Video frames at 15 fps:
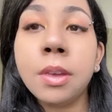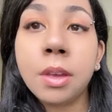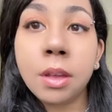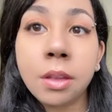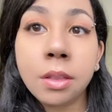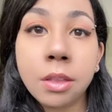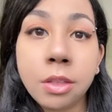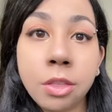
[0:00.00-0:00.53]

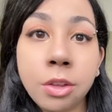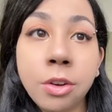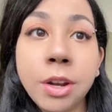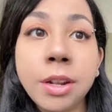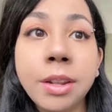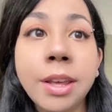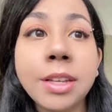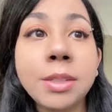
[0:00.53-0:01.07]
The third
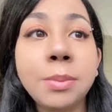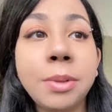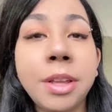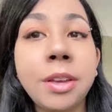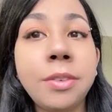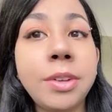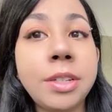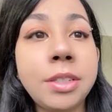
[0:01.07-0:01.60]
and last
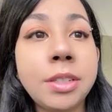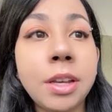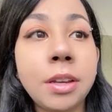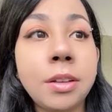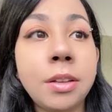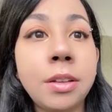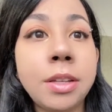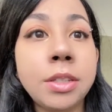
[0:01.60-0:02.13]
Milankovitch
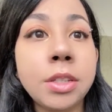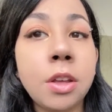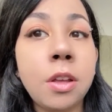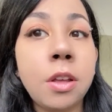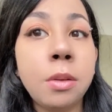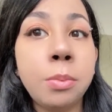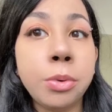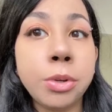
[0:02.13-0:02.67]
cycle is
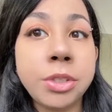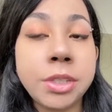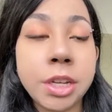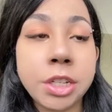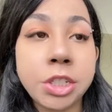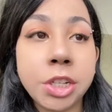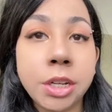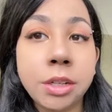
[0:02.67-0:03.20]
called
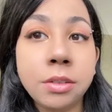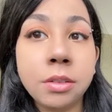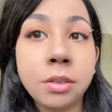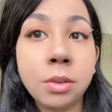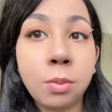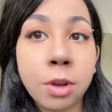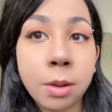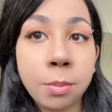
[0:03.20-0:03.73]
precession,
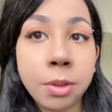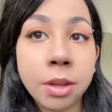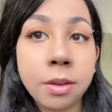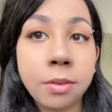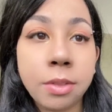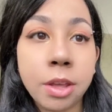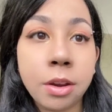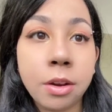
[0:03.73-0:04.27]
the wobbling
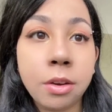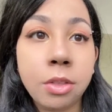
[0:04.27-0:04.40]
of the Earth.